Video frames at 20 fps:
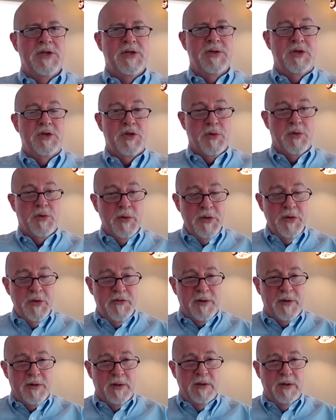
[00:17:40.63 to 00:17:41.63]

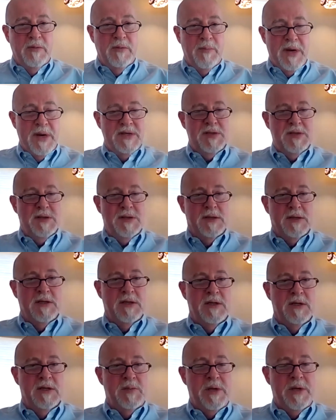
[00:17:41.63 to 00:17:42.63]
truthful message
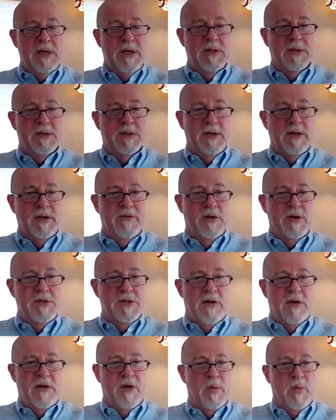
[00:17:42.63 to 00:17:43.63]
is being delivered to
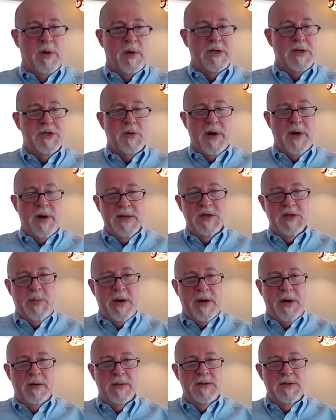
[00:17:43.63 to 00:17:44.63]
everyone.
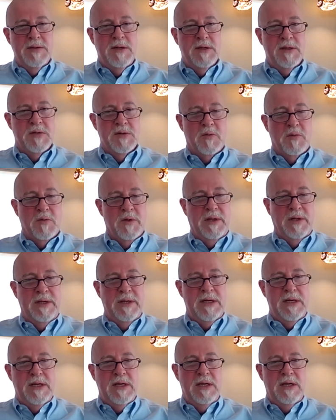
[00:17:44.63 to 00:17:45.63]
Transparency is really
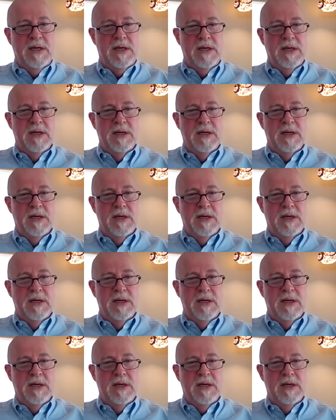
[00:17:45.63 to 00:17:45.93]
key.